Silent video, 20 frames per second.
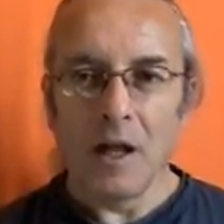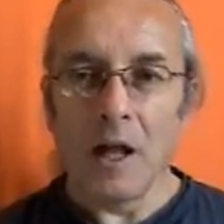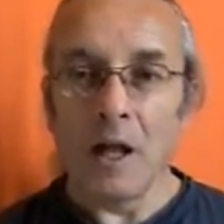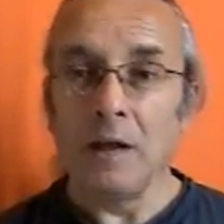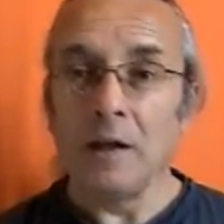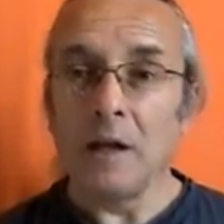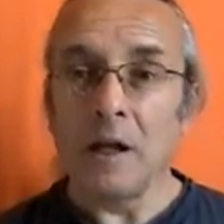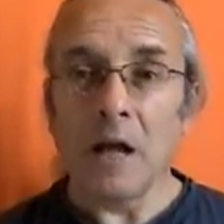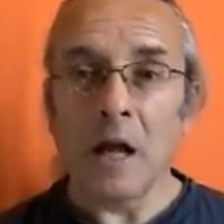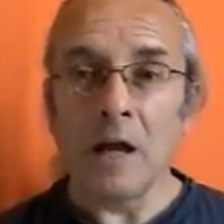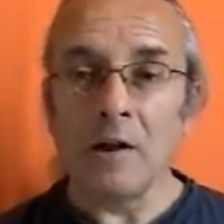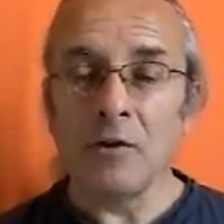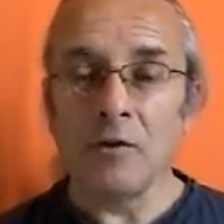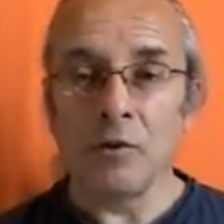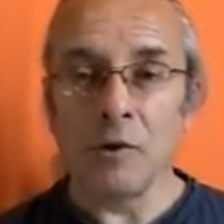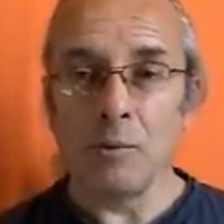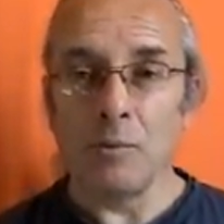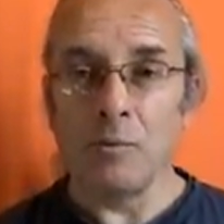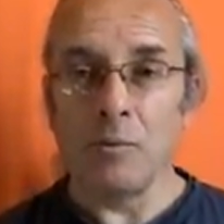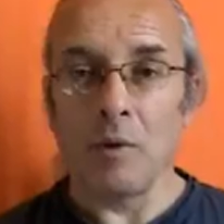And I
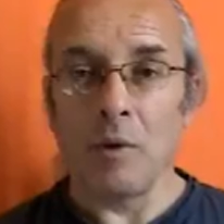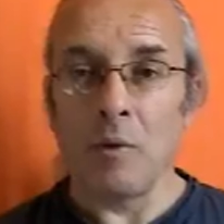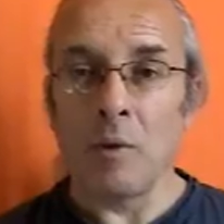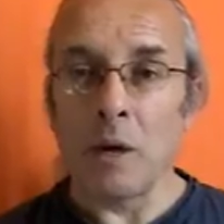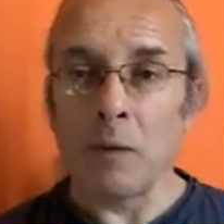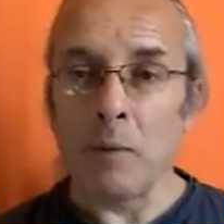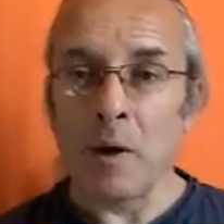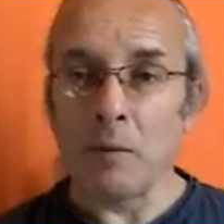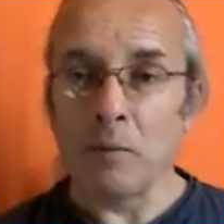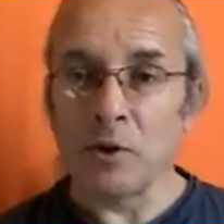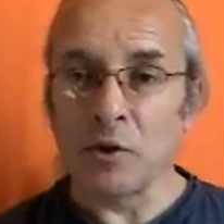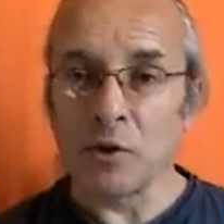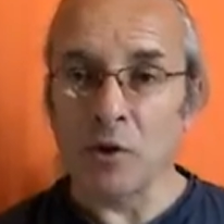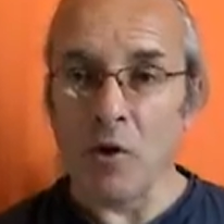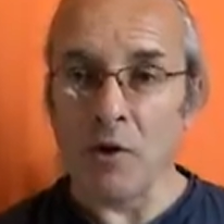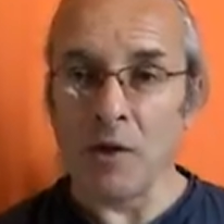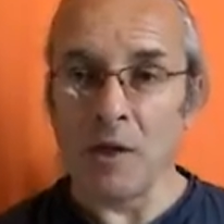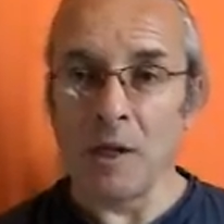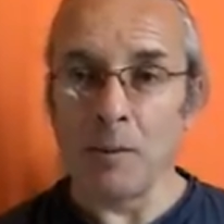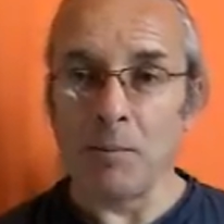group, when we're
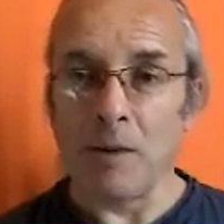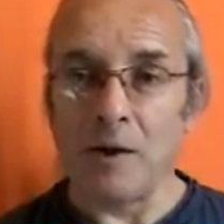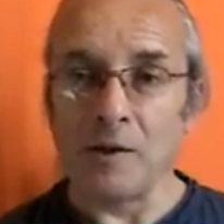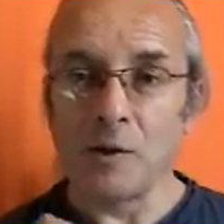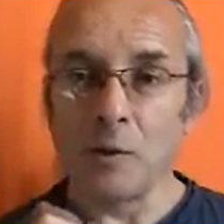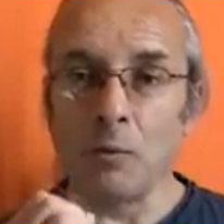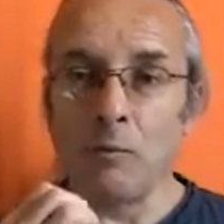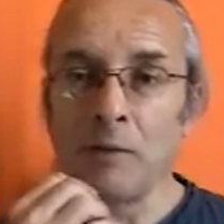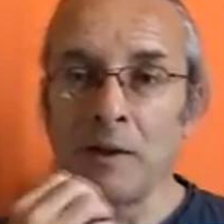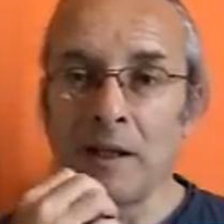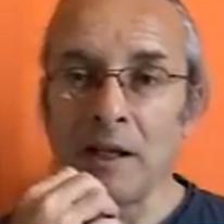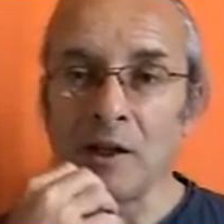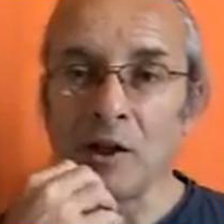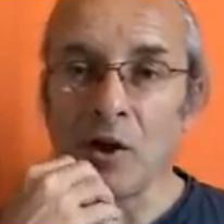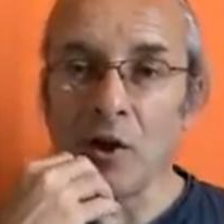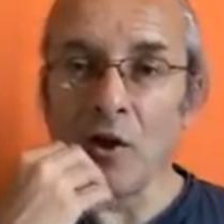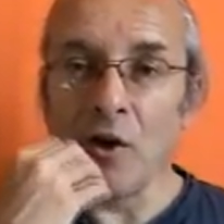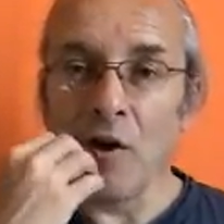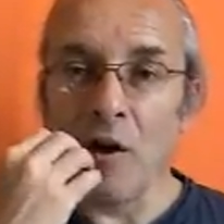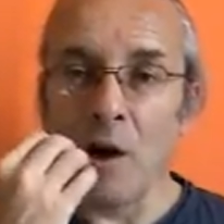talking about it, when we get
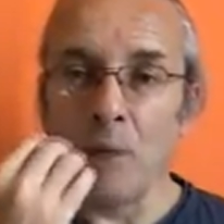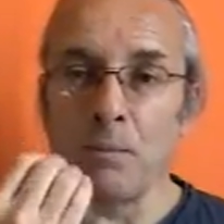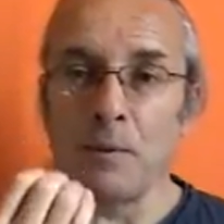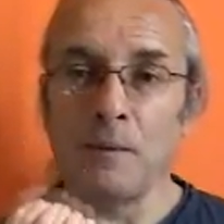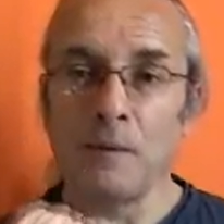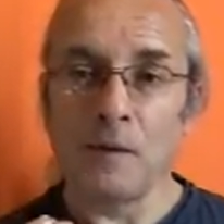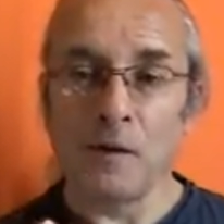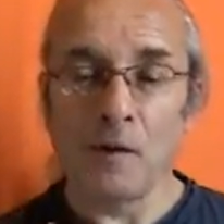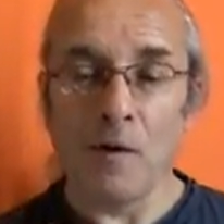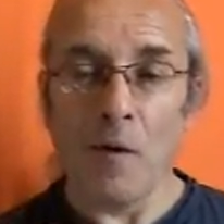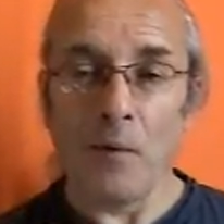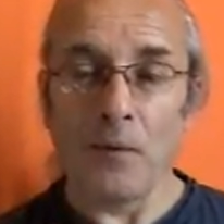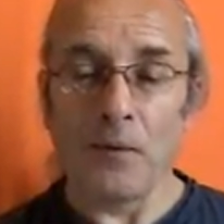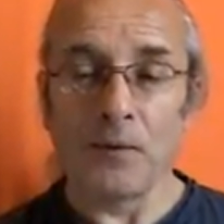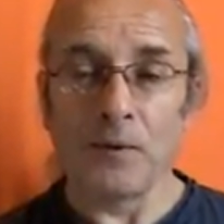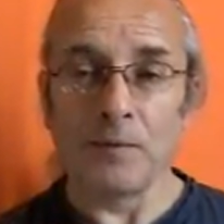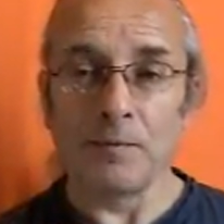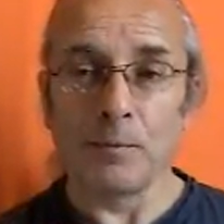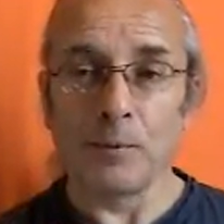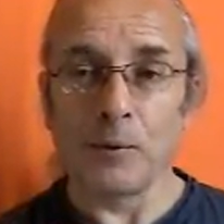caught up in the
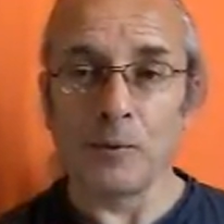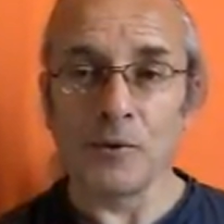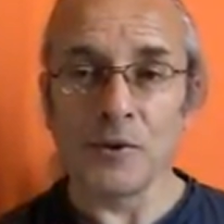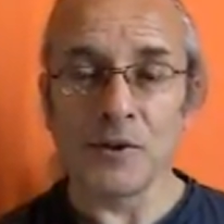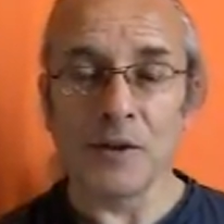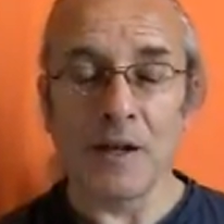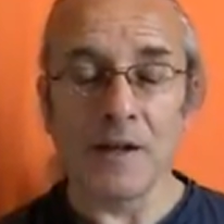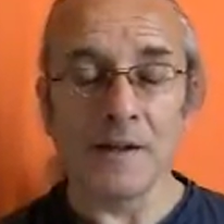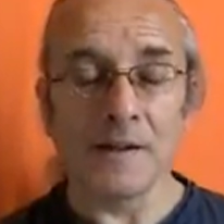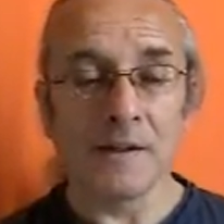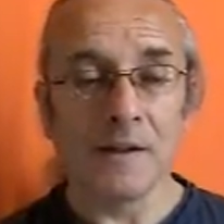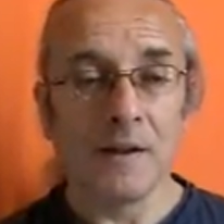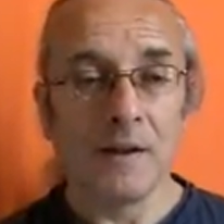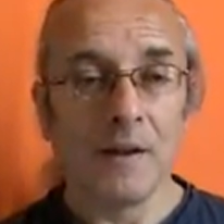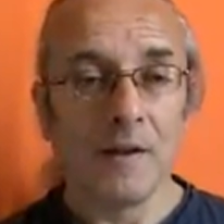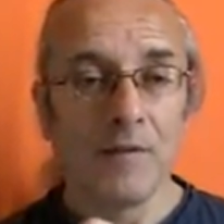cognitive process,